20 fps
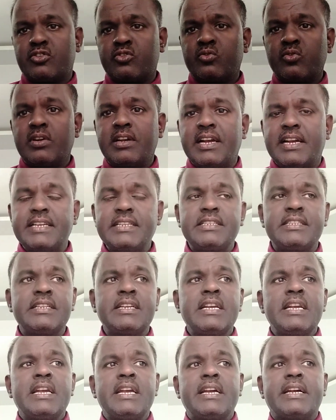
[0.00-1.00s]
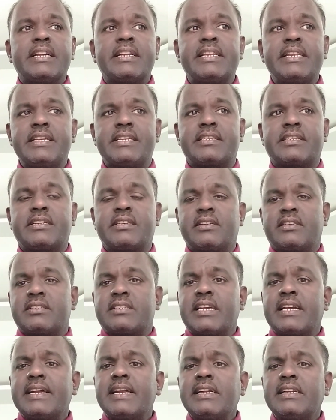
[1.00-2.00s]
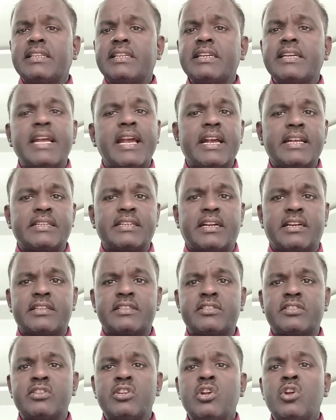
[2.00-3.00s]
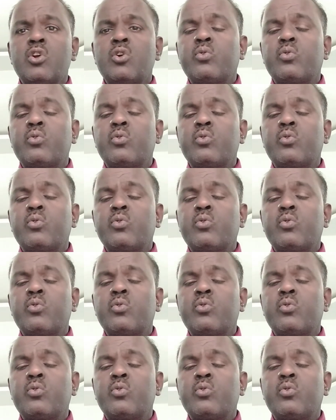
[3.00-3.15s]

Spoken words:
So guys, risk. Second thing, hazards.